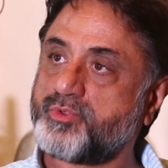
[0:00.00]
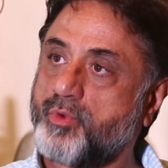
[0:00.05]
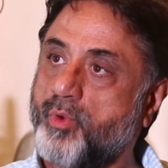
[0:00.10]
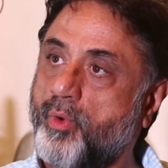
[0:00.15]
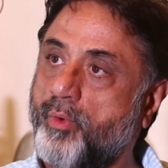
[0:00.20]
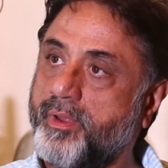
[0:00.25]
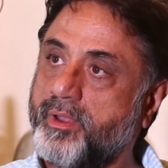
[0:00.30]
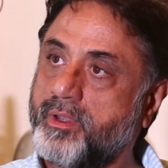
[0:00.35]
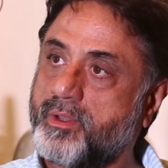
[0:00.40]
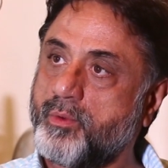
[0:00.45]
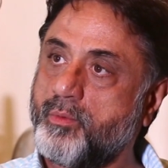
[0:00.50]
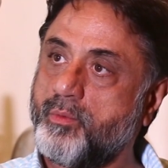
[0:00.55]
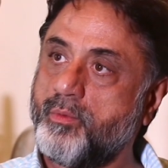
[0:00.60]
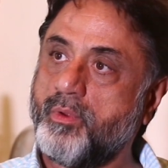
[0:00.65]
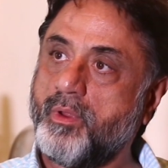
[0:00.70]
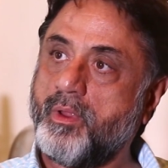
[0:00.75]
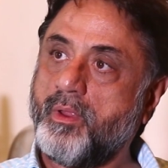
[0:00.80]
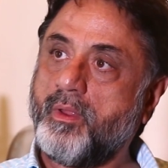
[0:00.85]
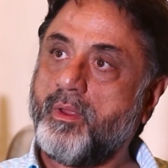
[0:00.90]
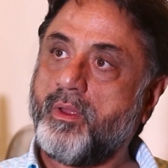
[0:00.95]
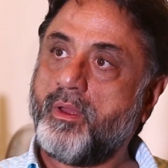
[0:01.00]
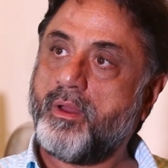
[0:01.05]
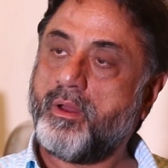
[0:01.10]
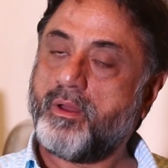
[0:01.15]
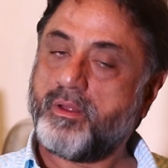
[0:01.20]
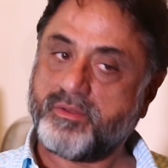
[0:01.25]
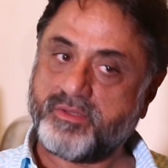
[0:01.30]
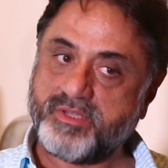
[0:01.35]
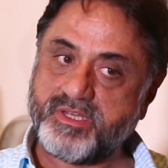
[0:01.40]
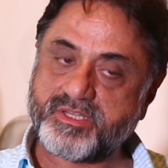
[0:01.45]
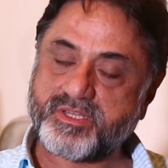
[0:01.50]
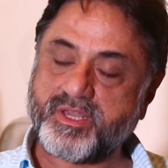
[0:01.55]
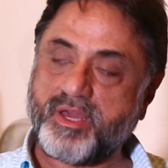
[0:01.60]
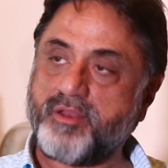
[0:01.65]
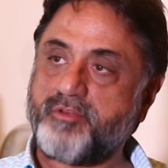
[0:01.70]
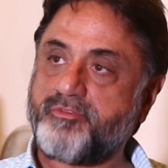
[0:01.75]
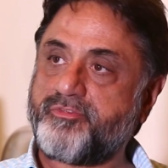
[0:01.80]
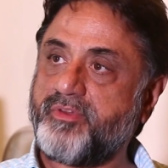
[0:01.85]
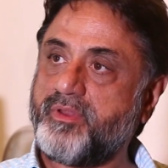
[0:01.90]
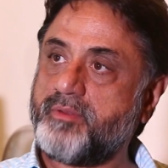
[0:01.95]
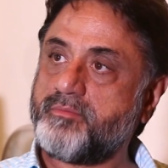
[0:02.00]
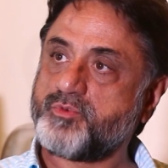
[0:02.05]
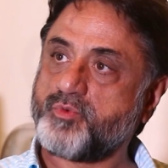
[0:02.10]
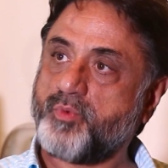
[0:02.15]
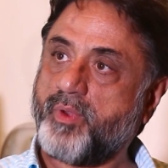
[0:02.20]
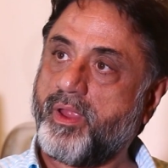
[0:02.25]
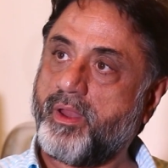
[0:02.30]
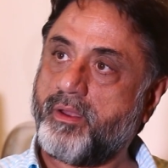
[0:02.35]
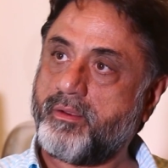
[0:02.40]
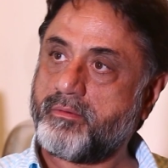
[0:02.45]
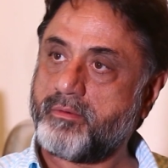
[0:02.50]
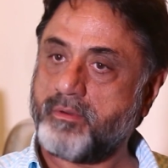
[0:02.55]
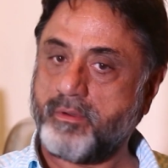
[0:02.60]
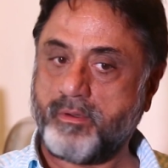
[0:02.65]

to go into these kind of films where